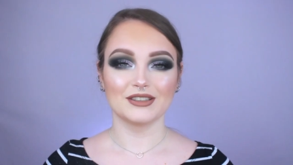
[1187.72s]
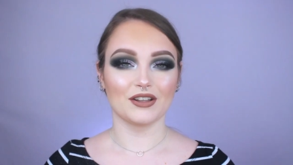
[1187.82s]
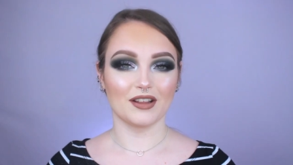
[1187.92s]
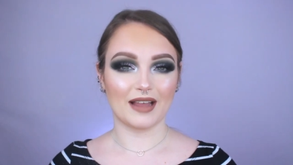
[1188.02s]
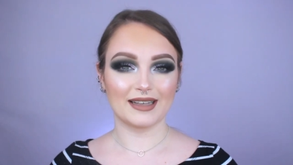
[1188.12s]
So
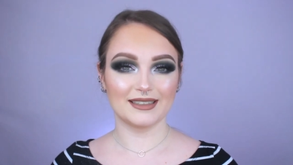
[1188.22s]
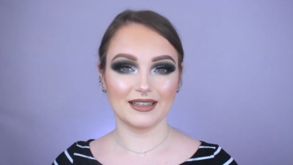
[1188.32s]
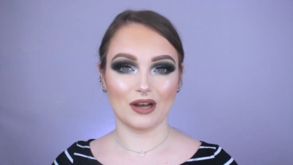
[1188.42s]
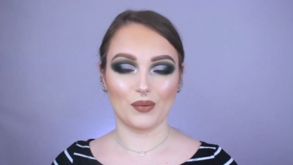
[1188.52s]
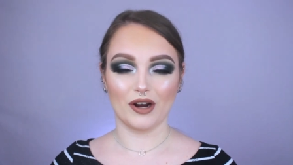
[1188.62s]
the last
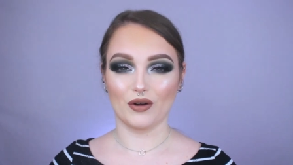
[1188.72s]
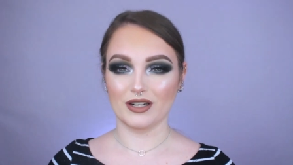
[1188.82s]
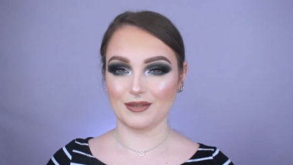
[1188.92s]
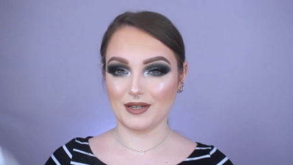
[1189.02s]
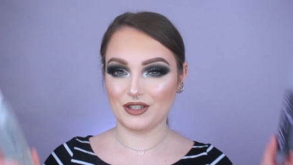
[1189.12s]
thing that we are
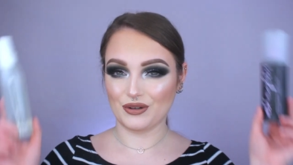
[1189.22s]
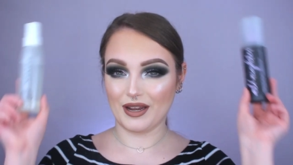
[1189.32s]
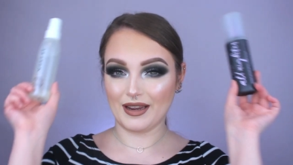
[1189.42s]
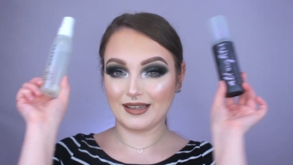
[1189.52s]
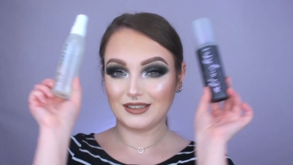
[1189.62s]
going to be
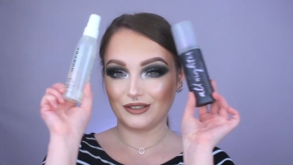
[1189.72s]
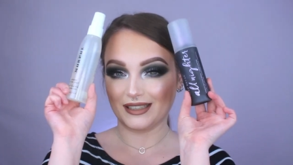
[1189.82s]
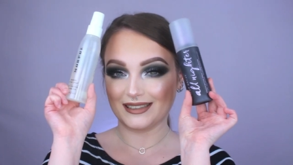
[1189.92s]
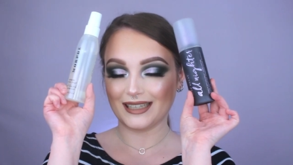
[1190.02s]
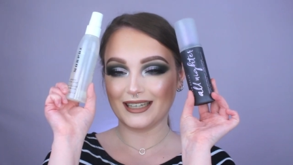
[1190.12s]
doing is
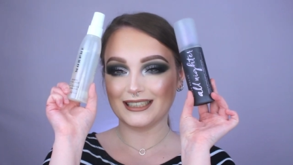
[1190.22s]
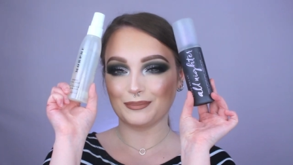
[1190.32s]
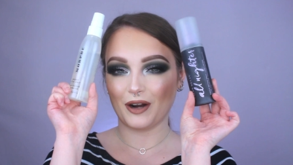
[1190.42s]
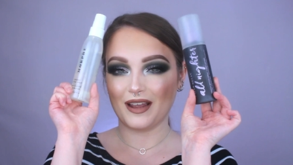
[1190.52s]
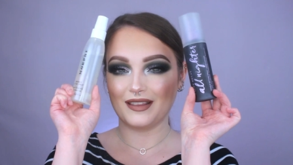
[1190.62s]
using setting
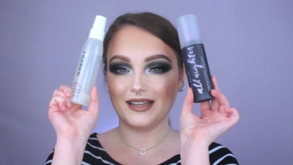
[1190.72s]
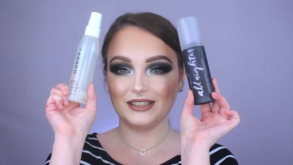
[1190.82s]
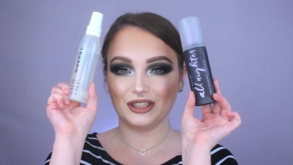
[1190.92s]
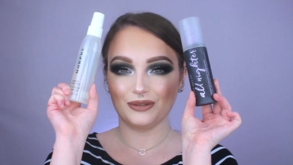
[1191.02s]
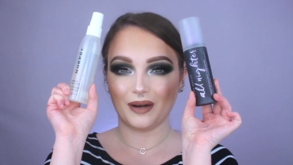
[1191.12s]
spray.
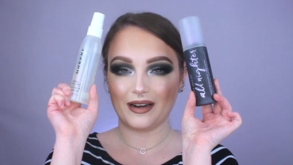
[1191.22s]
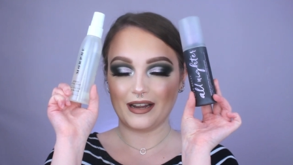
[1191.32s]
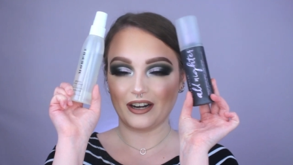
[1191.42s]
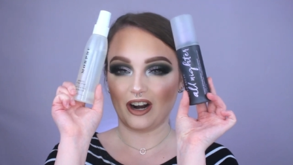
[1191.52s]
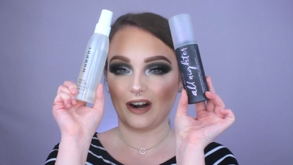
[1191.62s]
These two right
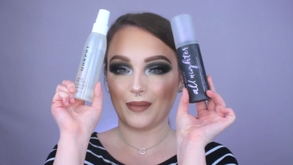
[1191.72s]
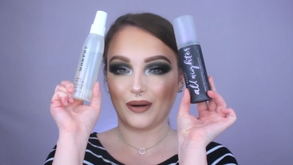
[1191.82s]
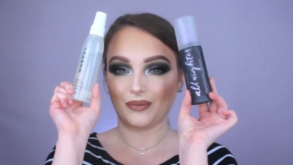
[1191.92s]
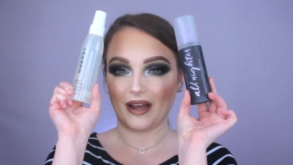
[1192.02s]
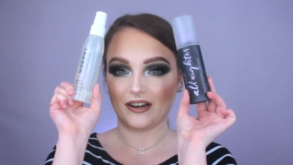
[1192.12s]
here are my
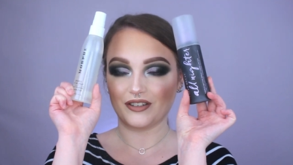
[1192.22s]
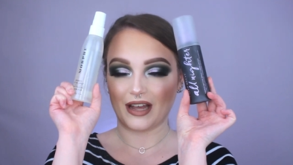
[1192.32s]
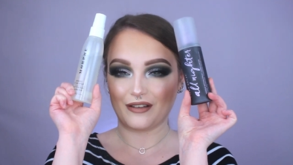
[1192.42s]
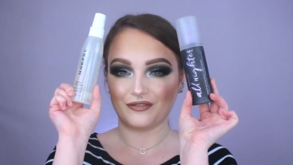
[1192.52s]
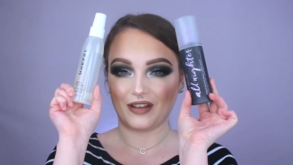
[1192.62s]
ride or
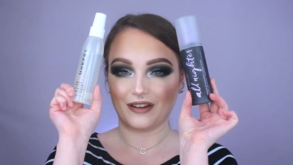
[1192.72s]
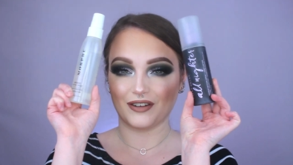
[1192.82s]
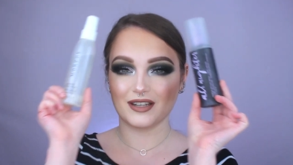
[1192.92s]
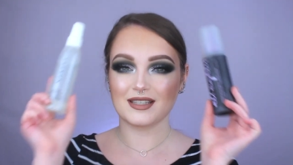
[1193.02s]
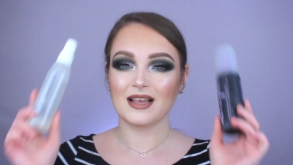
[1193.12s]
die
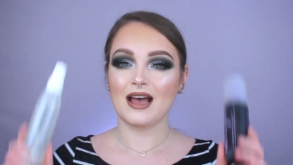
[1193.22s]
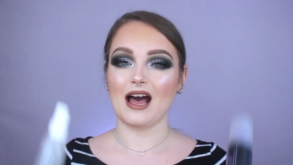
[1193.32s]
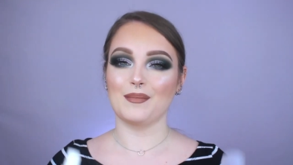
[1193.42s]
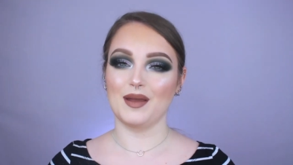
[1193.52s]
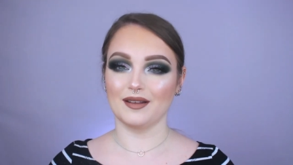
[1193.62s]
favorites.
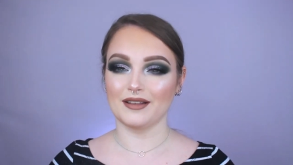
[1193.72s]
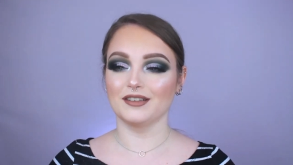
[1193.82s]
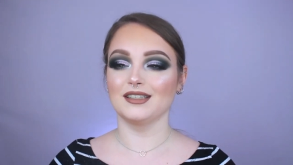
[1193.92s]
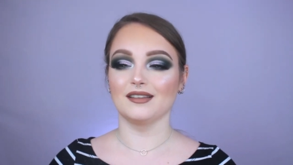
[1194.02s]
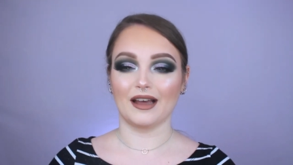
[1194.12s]
I mean, like,
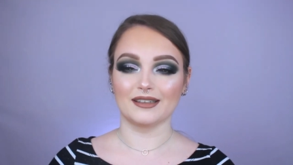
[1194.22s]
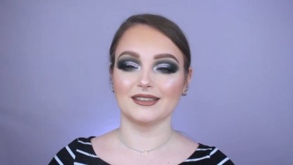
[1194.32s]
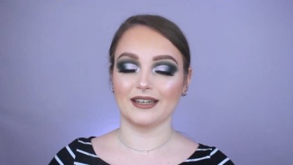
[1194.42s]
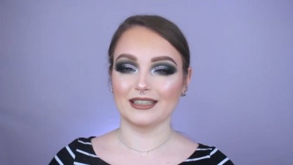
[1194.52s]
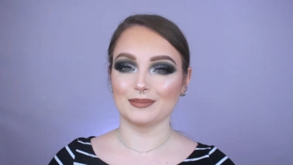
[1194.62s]
there's a lot of
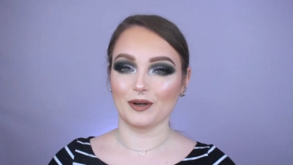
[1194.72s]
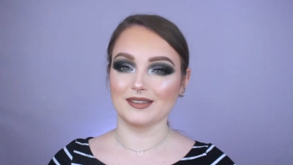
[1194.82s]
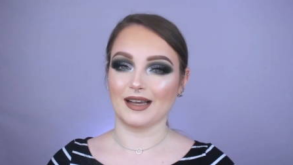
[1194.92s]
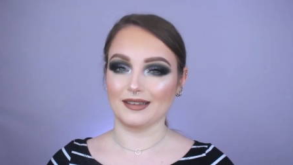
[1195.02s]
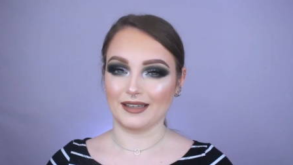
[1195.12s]
setting
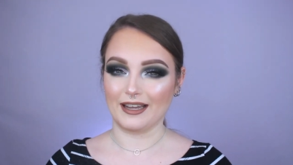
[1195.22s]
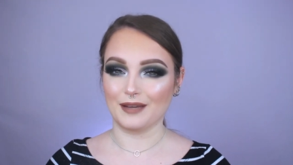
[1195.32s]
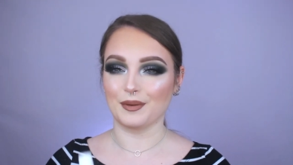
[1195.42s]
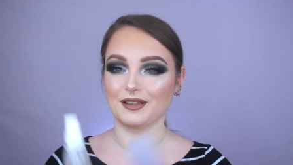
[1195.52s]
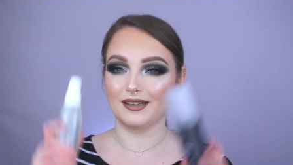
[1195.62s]
sprays I
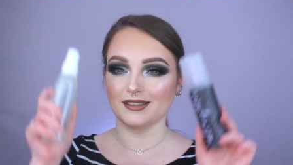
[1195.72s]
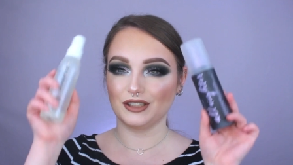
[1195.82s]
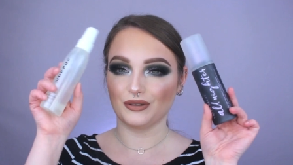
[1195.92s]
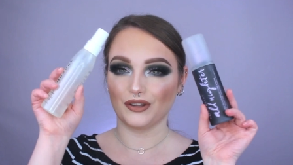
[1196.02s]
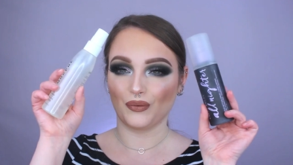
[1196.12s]
like, but these
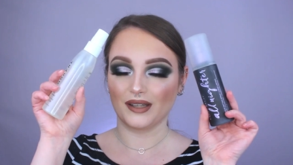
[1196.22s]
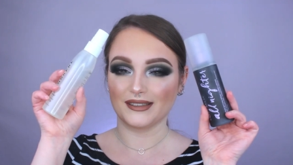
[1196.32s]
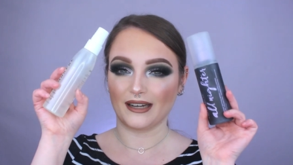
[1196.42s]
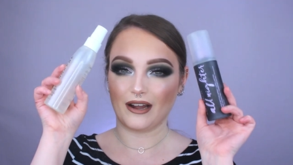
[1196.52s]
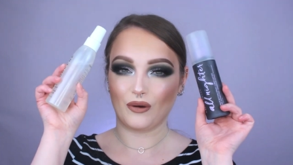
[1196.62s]
two are the ones
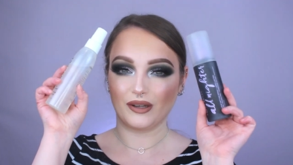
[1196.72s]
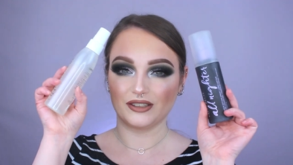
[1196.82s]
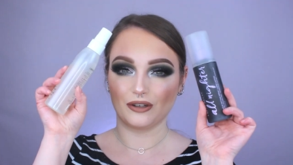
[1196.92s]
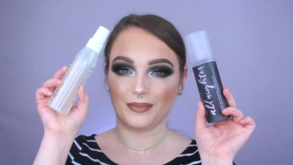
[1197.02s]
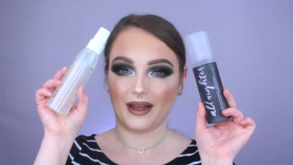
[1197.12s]
that I
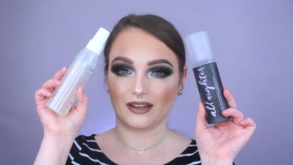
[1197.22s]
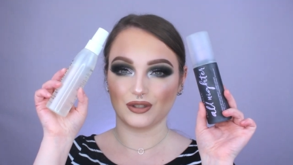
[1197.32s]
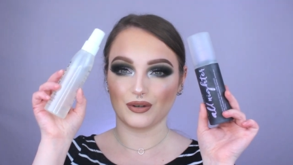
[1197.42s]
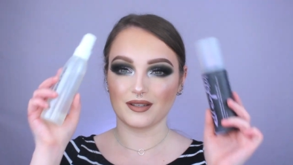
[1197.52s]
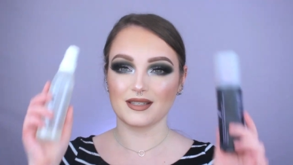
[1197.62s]
always go back
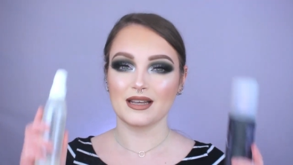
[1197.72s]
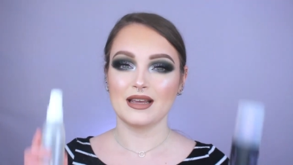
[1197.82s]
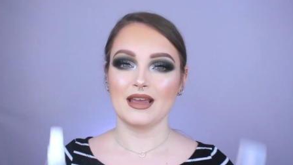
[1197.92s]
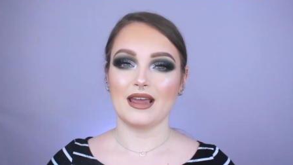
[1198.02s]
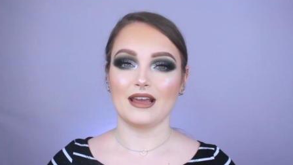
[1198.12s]
towards.
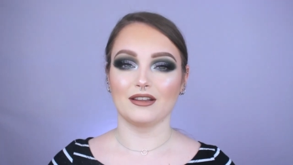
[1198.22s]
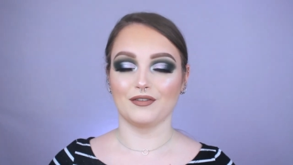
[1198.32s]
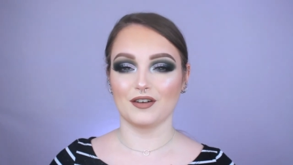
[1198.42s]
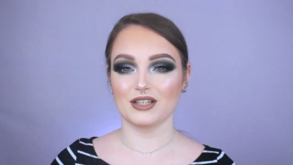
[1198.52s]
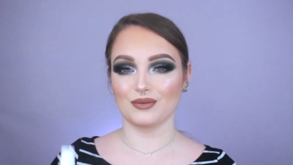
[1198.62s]
And the
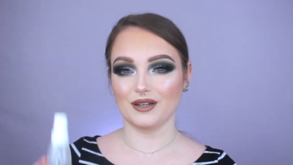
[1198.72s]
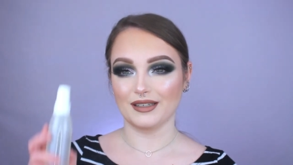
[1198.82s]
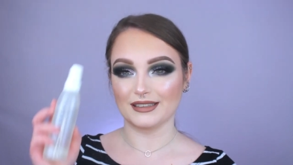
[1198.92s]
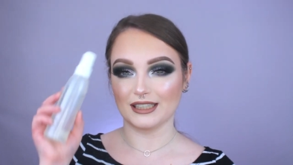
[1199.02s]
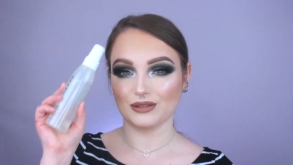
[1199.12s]
first one
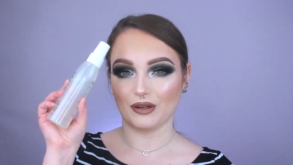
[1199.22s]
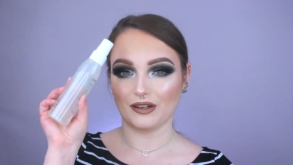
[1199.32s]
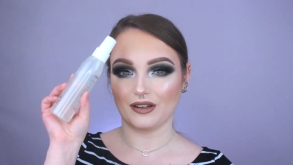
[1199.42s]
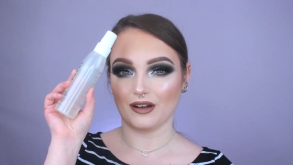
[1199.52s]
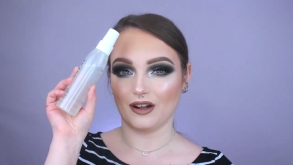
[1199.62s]
is this
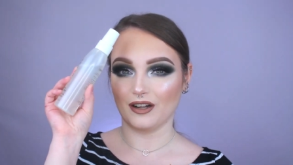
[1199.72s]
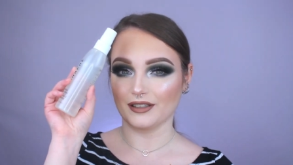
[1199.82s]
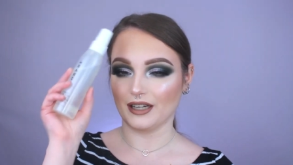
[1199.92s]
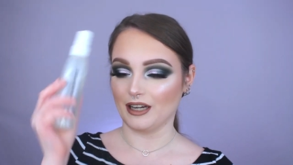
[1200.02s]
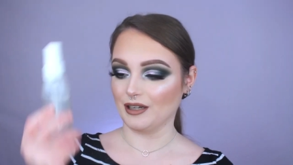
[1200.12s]
one
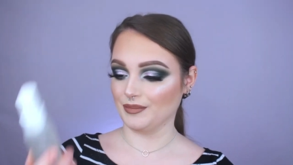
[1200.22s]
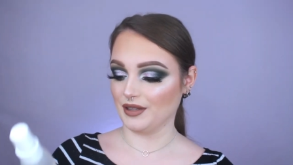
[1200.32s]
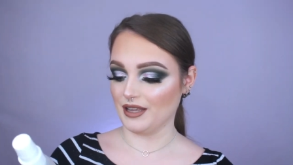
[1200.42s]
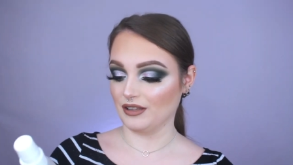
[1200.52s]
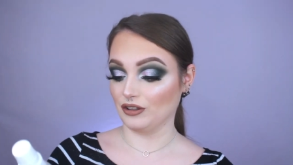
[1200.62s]
called um, the